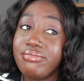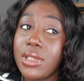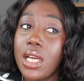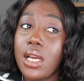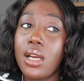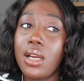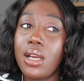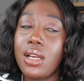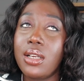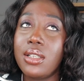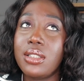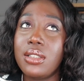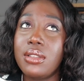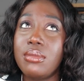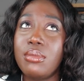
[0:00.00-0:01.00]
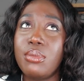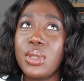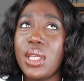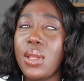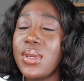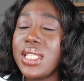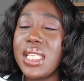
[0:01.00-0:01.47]
uh,
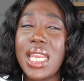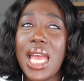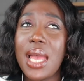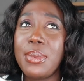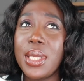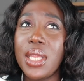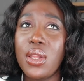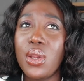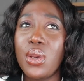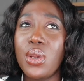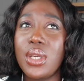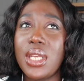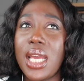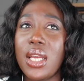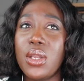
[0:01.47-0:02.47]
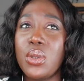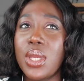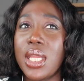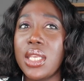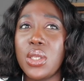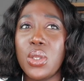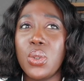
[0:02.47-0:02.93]
but there is an app here that
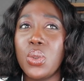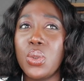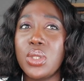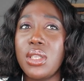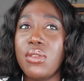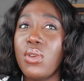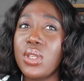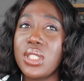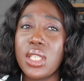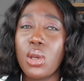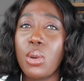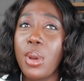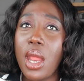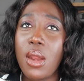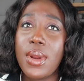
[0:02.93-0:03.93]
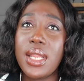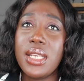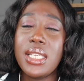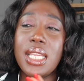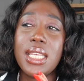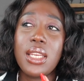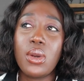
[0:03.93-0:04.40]
you can use if you're a single
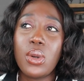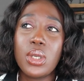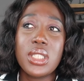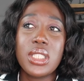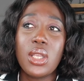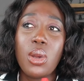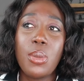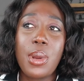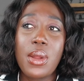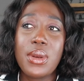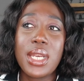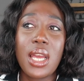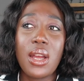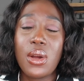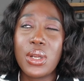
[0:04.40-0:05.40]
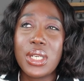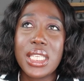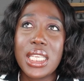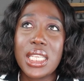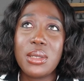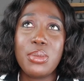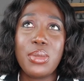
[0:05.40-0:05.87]
parent and then all the single parents are on
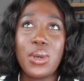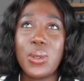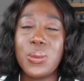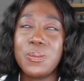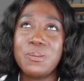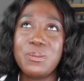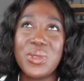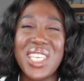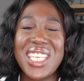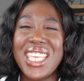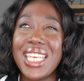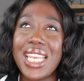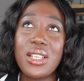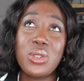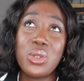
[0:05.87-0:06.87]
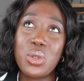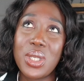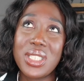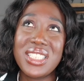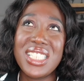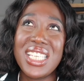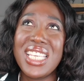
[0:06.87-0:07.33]
it but again i don't
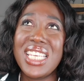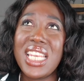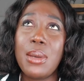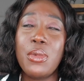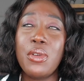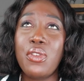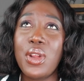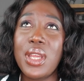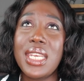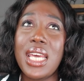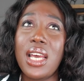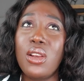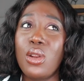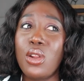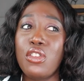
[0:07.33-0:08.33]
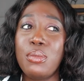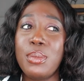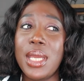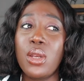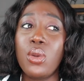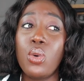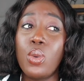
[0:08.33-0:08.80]
trust it i'm afraid that a lot of
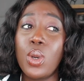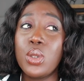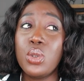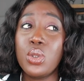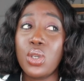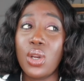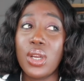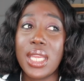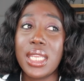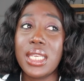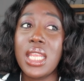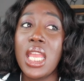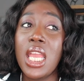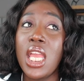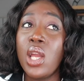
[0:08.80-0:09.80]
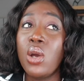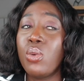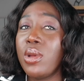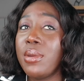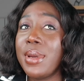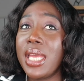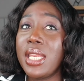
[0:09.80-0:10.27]
men who want to target
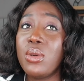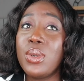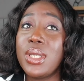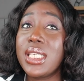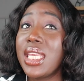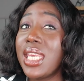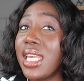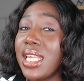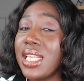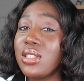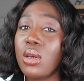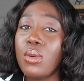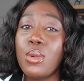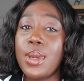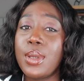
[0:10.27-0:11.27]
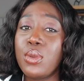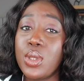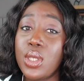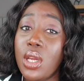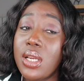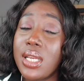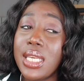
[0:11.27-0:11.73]
women with kids or women
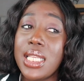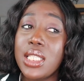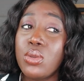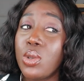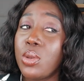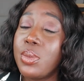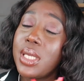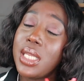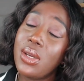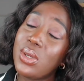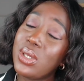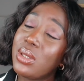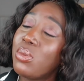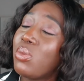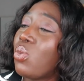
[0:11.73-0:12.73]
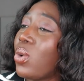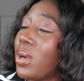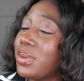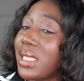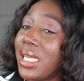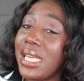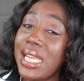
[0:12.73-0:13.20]
with young kids would be on a
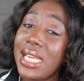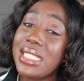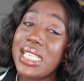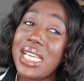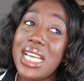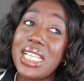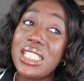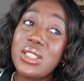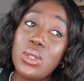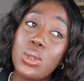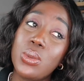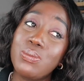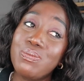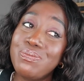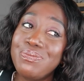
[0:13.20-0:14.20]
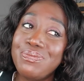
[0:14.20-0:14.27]
website like that so